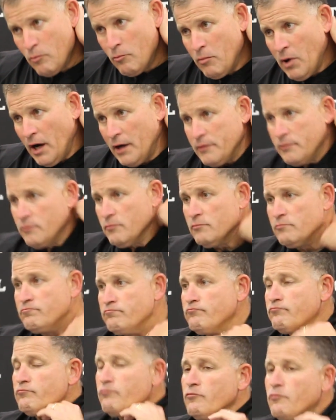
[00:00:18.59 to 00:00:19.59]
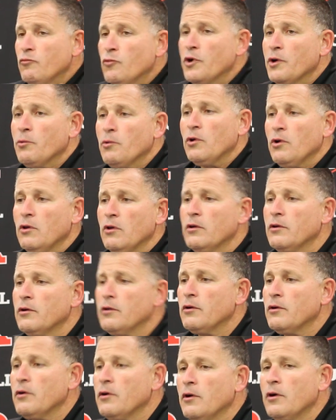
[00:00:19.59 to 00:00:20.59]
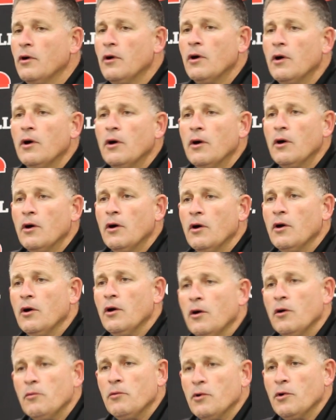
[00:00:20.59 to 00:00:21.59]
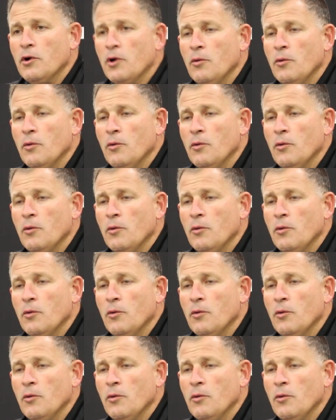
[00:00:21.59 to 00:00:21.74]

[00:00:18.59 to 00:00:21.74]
But we will